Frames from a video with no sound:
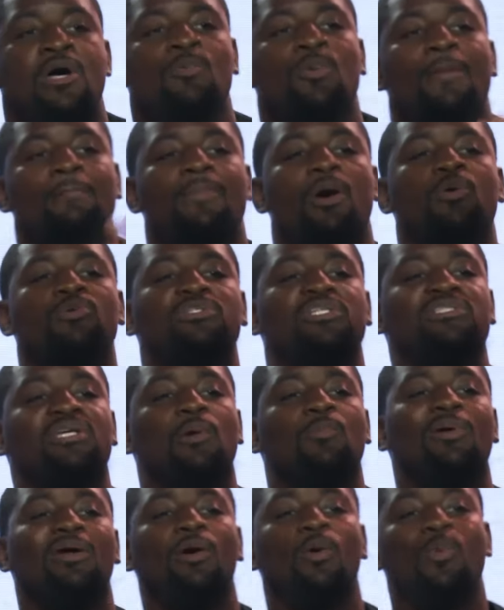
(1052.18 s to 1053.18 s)
when Moses
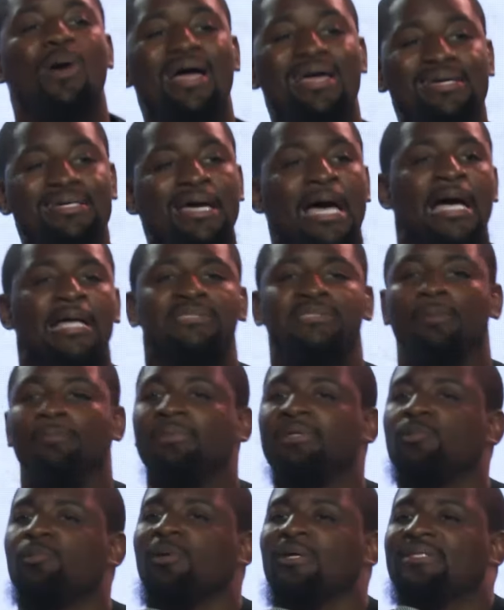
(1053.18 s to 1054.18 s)
had went away to
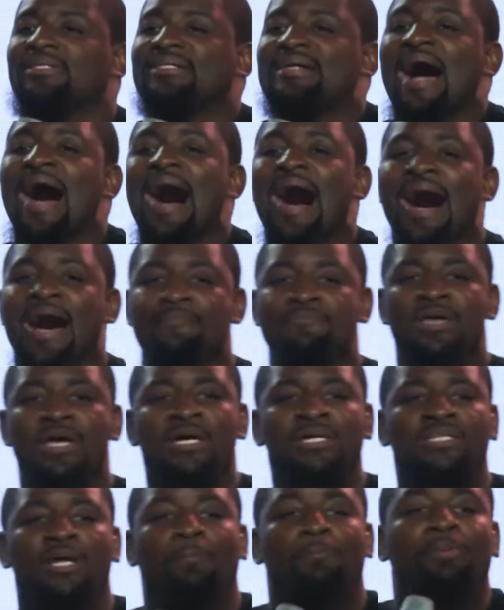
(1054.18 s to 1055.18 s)
meet with God,
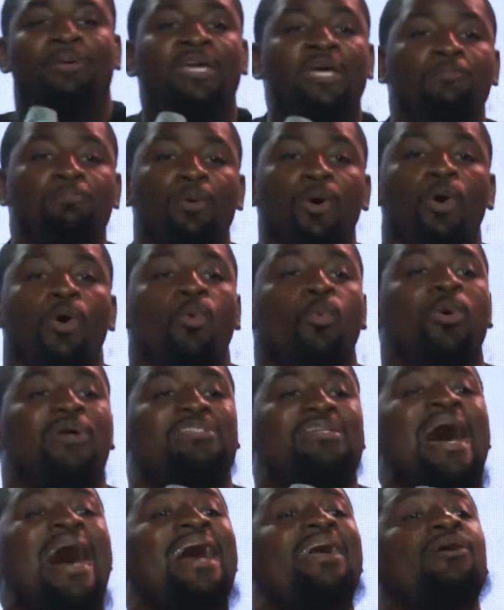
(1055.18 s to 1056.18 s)
the people were
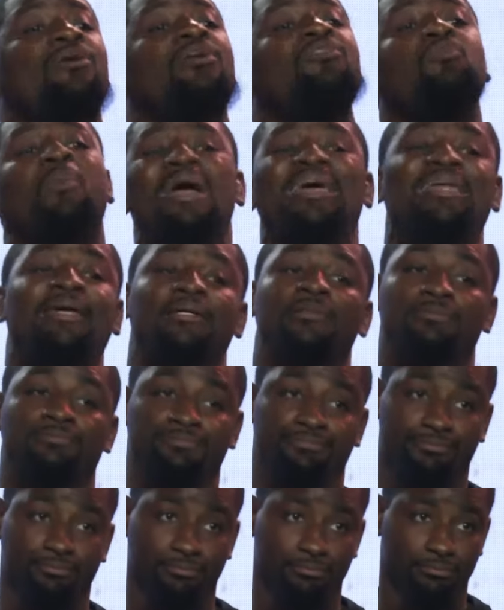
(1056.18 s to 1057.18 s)
tired of waiting.
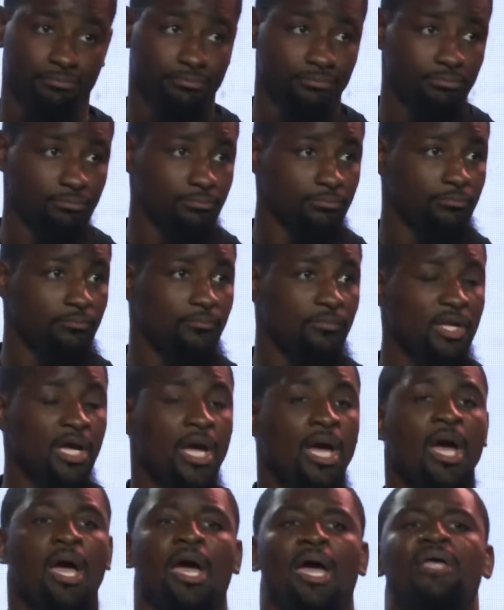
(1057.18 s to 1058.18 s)

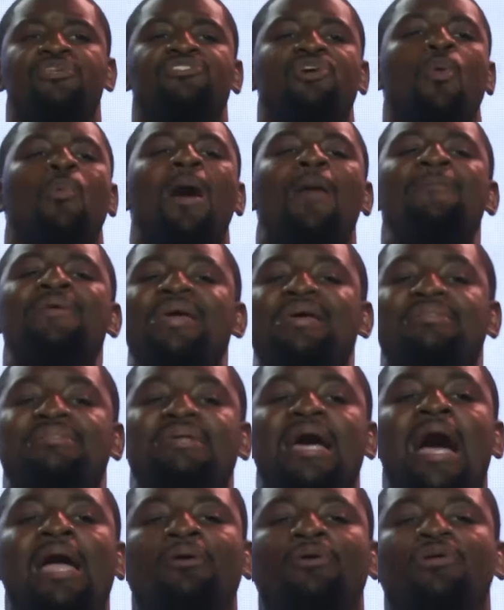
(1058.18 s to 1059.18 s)
And so while being
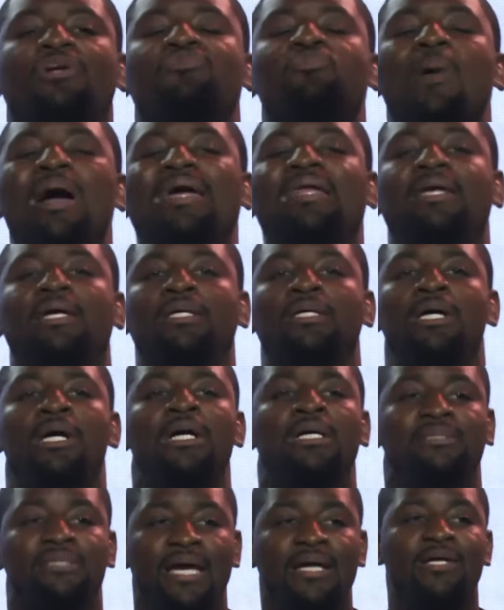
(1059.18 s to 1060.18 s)
tired of waiting,
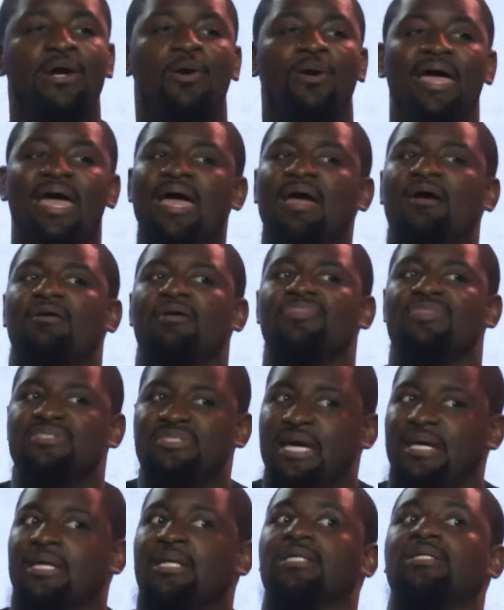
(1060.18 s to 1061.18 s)
they go to Aaron, the
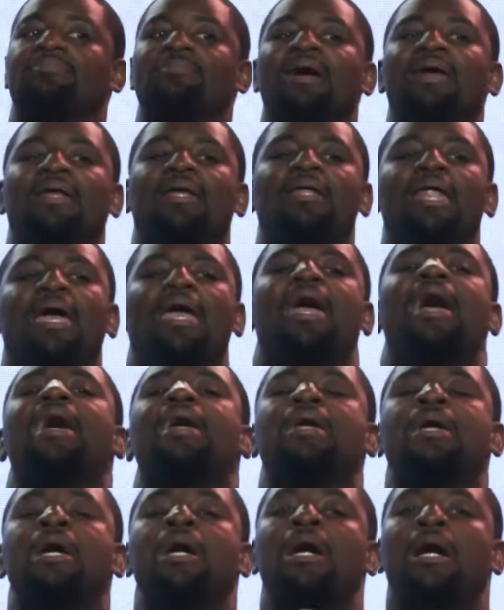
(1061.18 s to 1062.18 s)
second in command, and they're like,
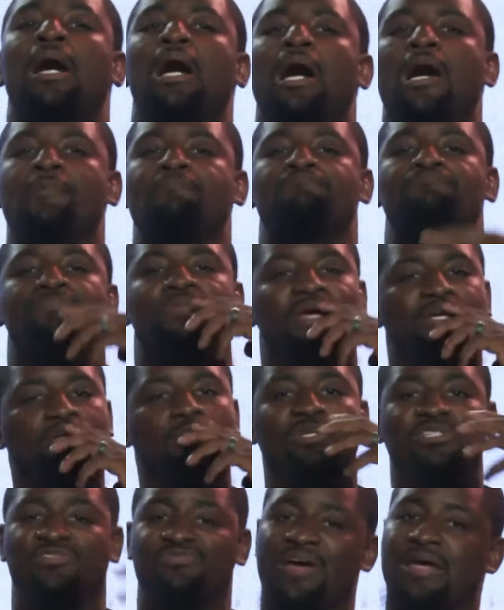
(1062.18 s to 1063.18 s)
hey, um, hey, do
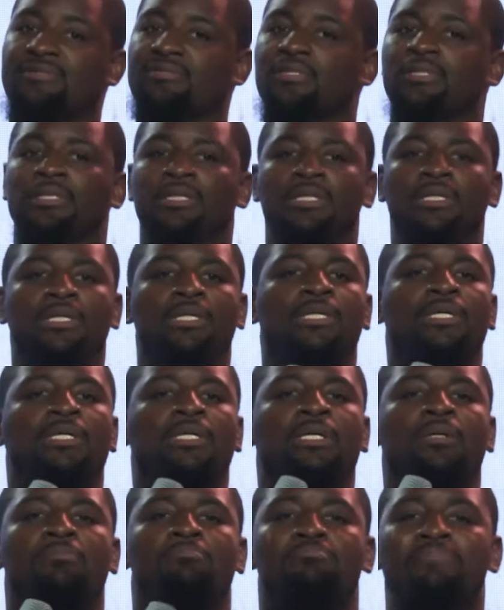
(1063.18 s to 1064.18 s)
us a favor.
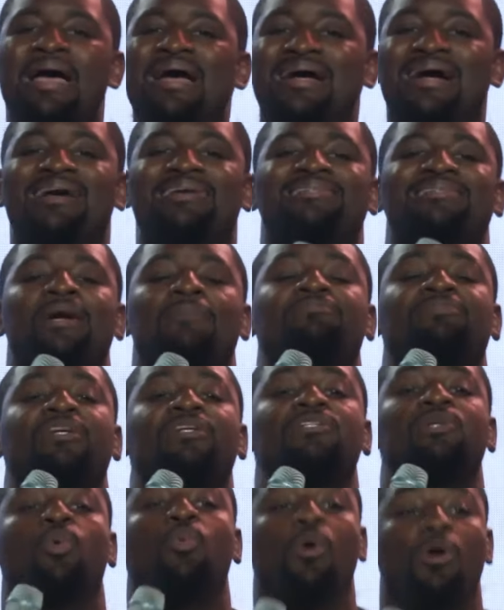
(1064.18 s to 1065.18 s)
Make us something
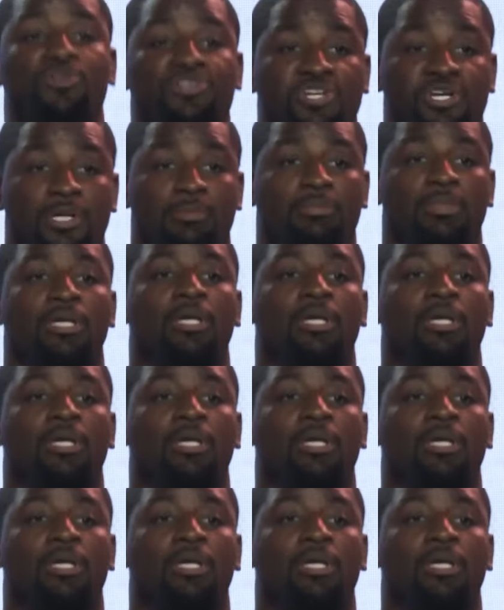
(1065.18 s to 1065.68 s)
to worship.